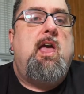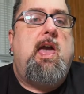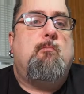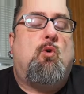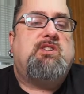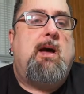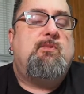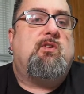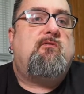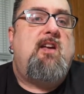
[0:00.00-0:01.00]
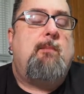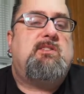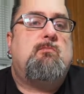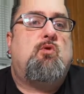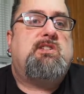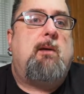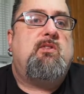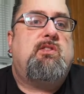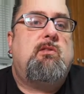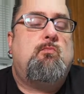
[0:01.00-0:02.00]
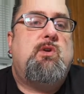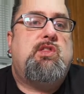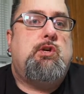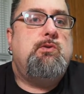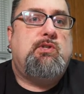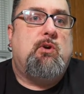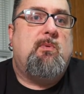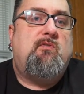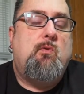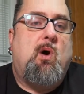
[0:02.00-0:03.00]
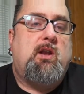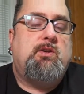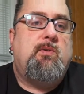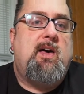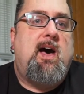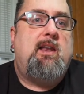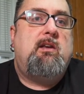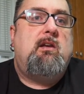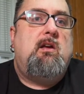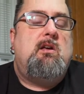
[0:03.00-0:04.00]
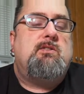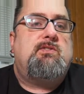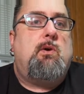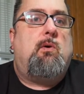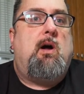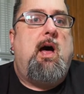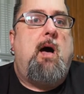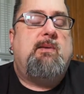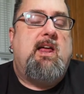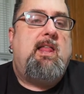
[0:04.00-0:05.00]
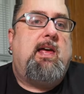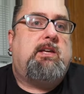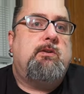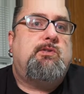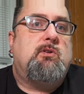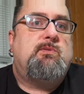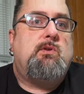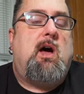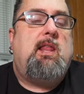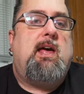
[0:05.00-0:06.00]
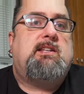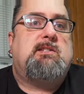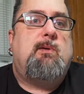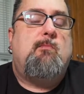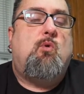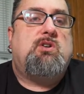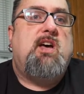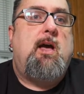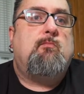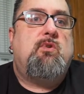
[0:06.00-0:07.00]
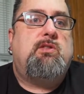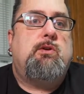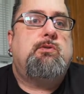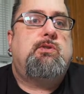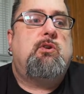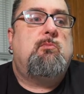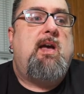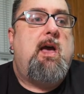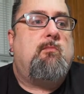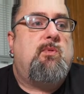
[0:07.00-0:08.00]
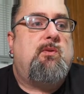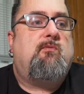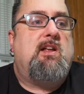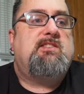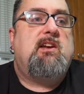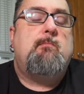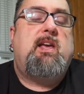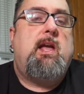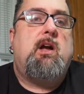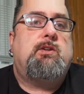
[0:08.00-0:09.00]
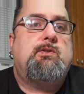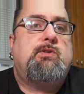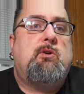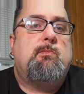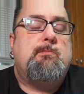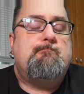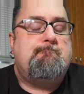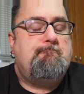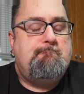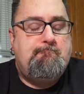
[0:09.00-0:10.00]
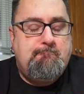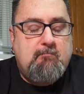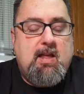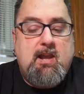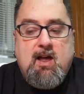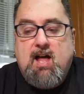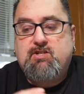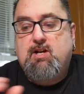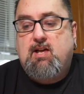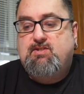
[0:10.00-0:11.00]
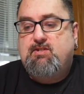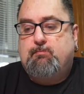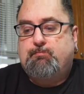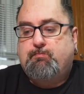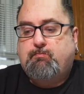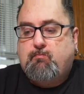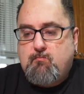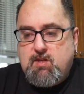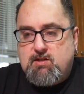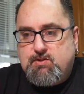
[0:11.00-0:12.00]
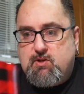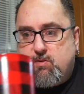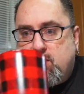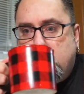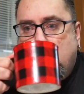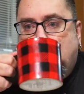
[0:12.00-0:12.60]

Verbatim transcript: and more time with your families and more time with, with YouTube if you want to do that. So, I mean, I like YouTube, so I like to spend more time with YouTube and with the friends that I'm making on YouTube. And not just, excuse me,